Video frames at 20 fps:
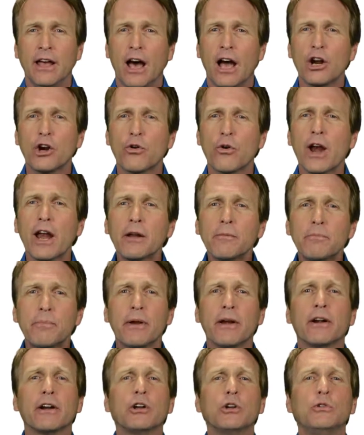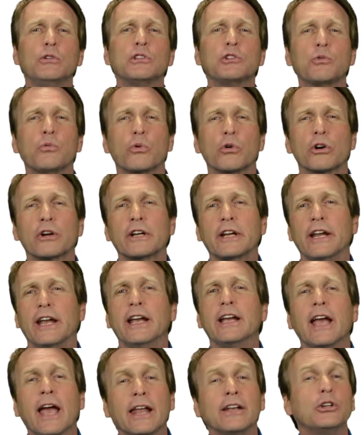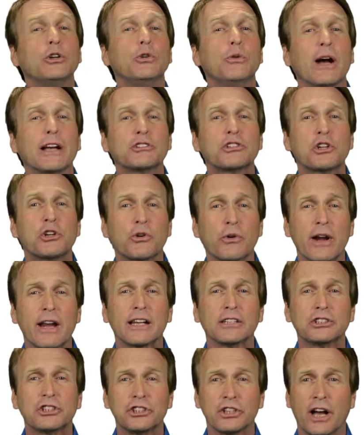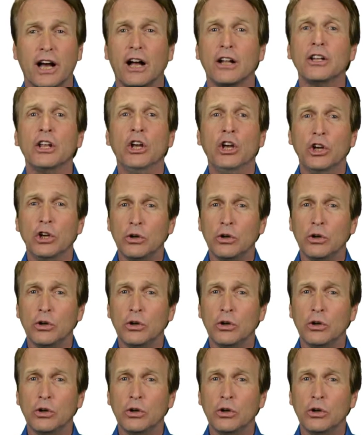A grandparent who is working and who has a grandchild